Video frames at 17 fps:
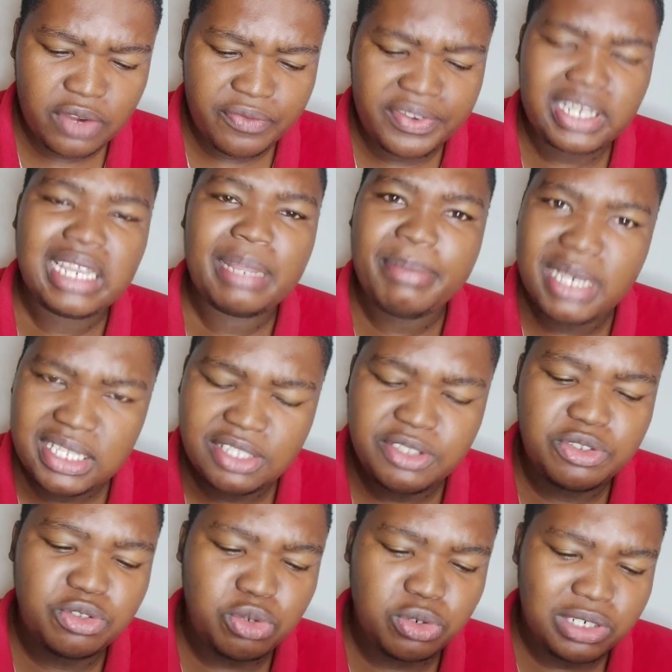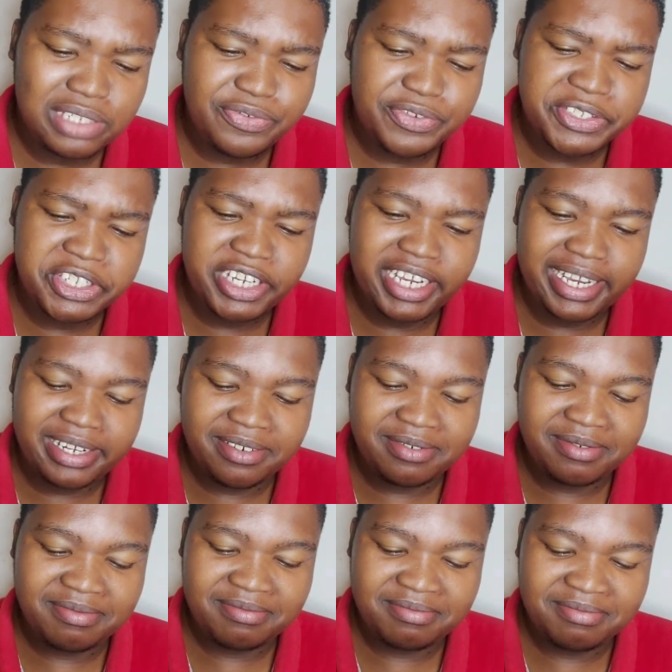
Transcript: fun of it, let me listen to Doja's verse again.